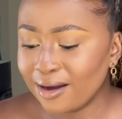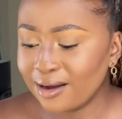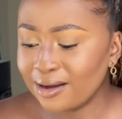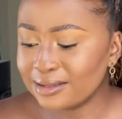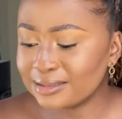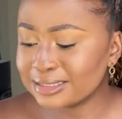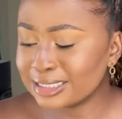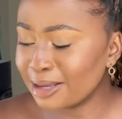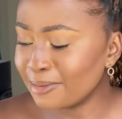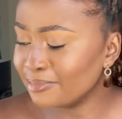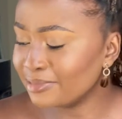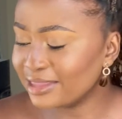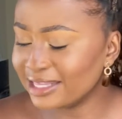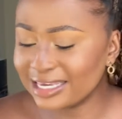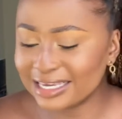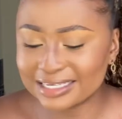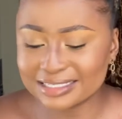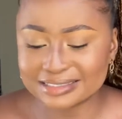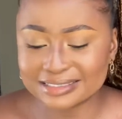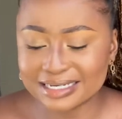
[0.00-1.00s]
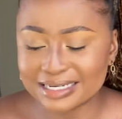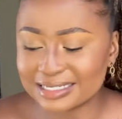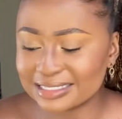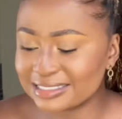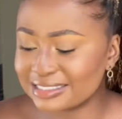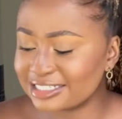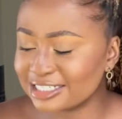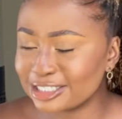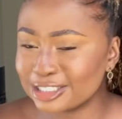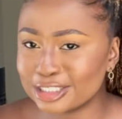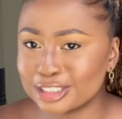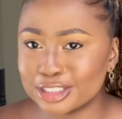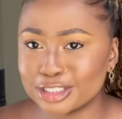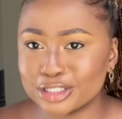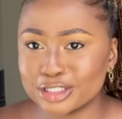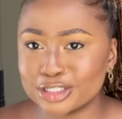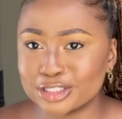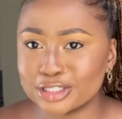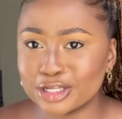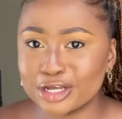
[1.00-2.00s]
something is just
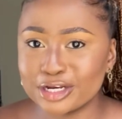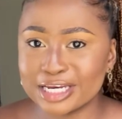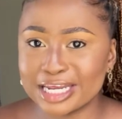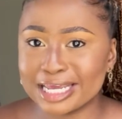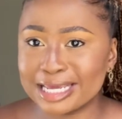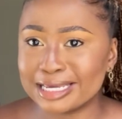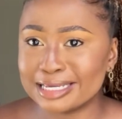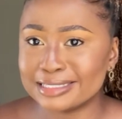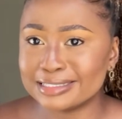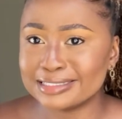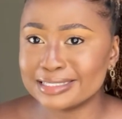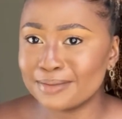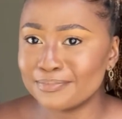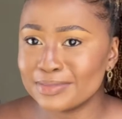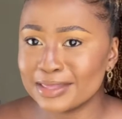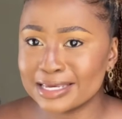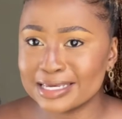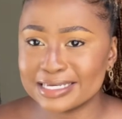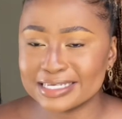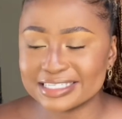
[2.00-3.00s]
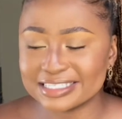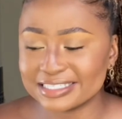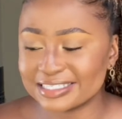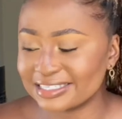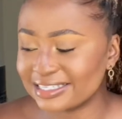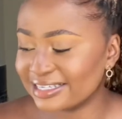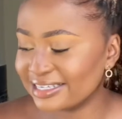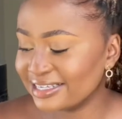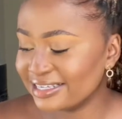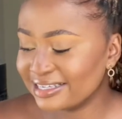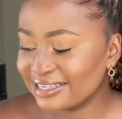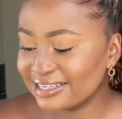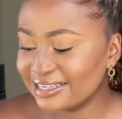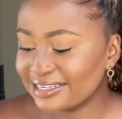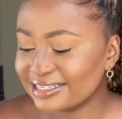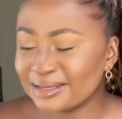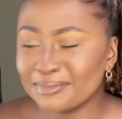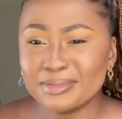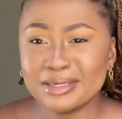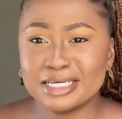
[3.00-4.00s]
not it. Something is
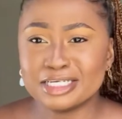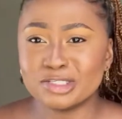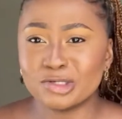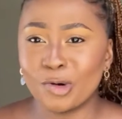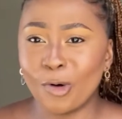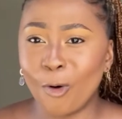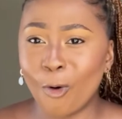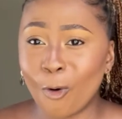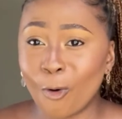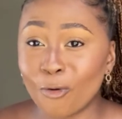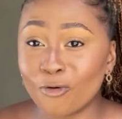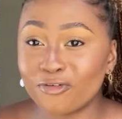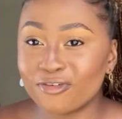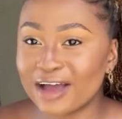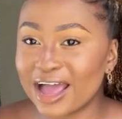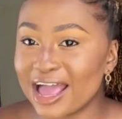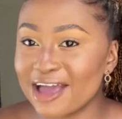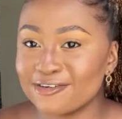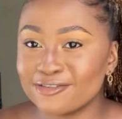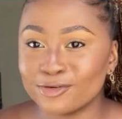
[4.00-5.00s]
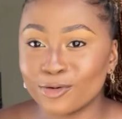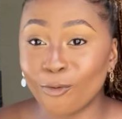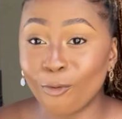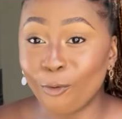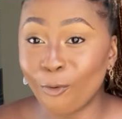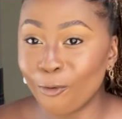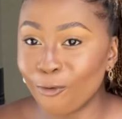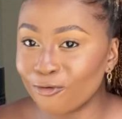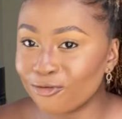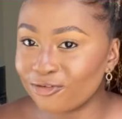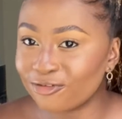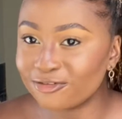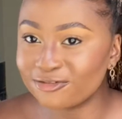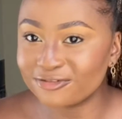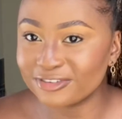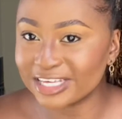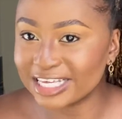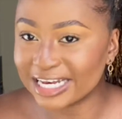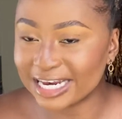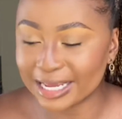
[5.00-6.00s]
off. I have an off
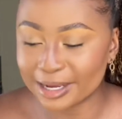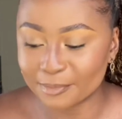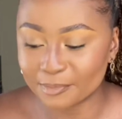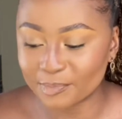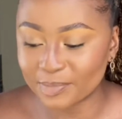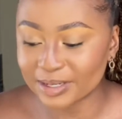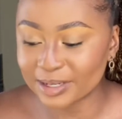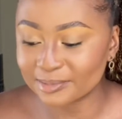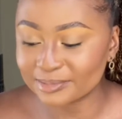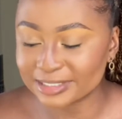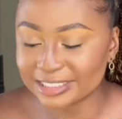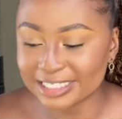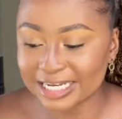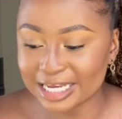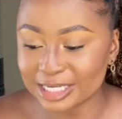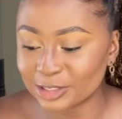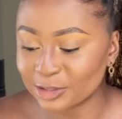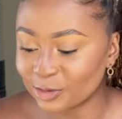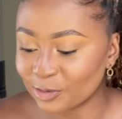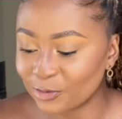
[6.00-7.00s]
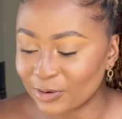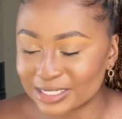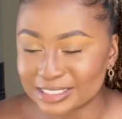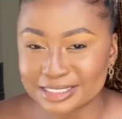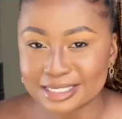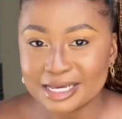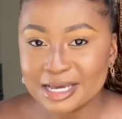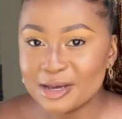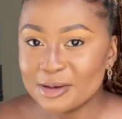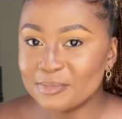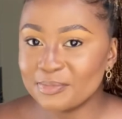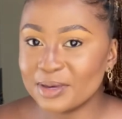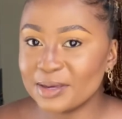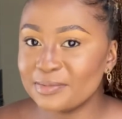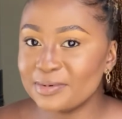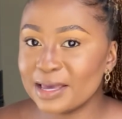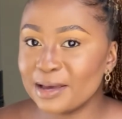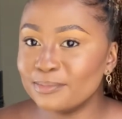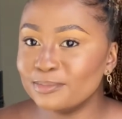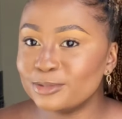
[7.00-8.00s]
feeling, but I'm just like, you know what?
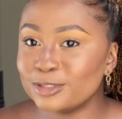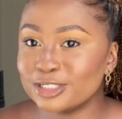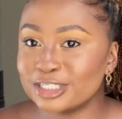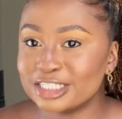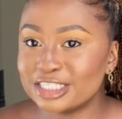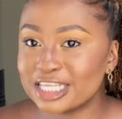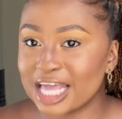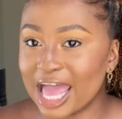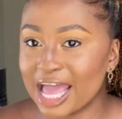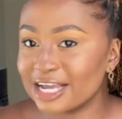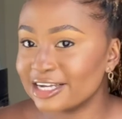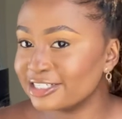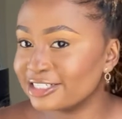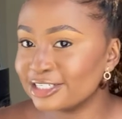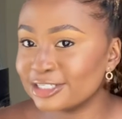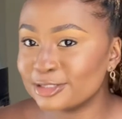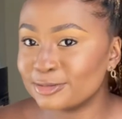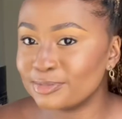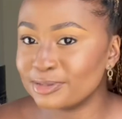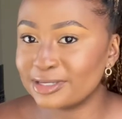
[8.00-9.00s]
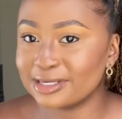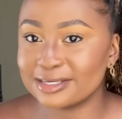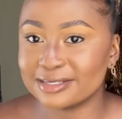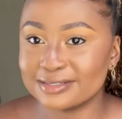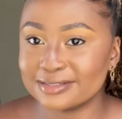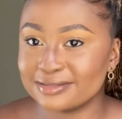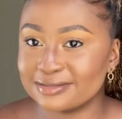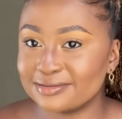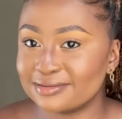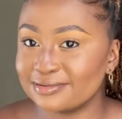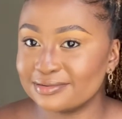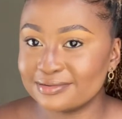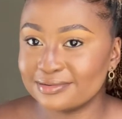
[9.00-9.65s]
Maybe I'm just anxious because